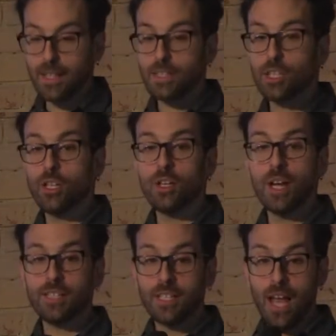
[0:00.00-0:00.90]
So
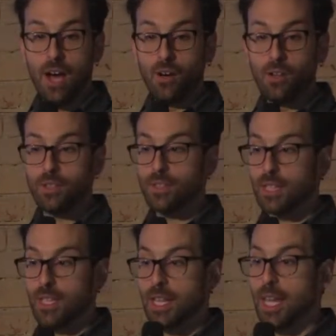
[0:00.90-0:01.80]
until now,
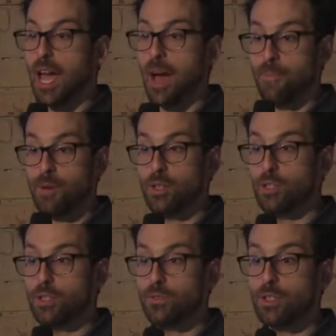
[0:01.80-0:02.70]
the
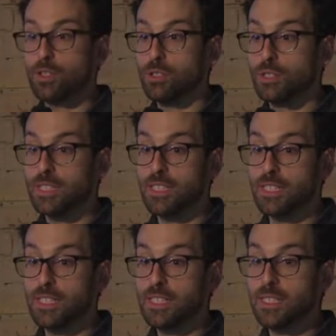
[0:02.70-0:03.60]
approach for those
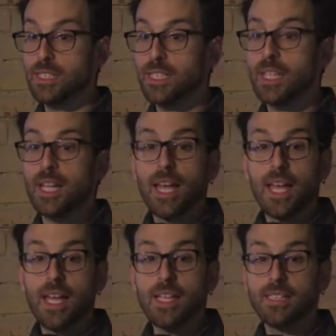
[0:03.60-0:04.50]
diseases
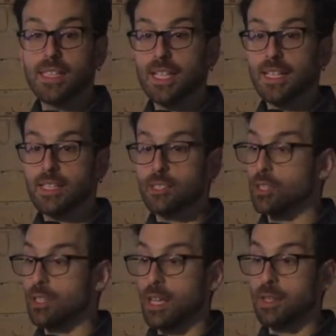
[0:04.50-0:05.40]
is that,
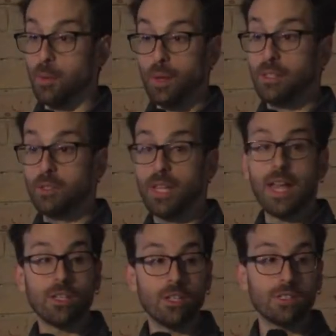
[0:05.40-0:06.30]
so the way to
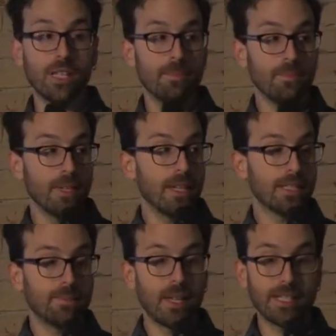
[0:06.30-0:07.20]
diagnose them
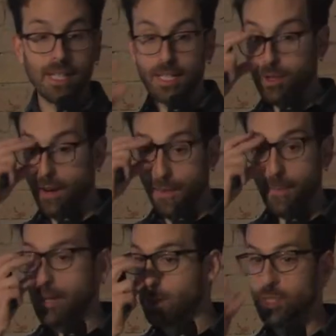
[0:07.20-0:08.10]
is basically you have a
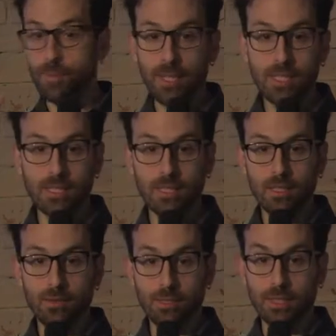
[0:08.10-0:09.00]
microscopist,
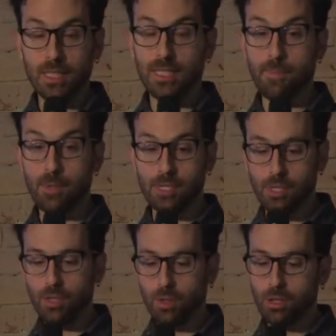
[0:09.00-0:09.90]
which is a
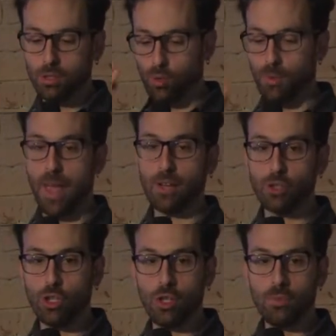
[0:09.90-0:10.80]
person who looks through a
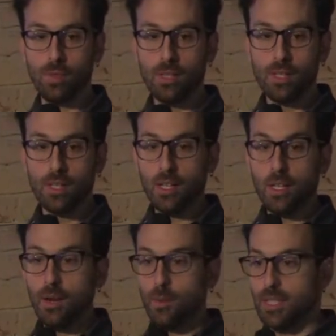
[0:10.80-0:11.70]
microscope,
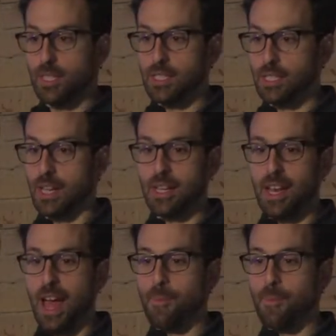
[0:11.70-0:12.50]
which is an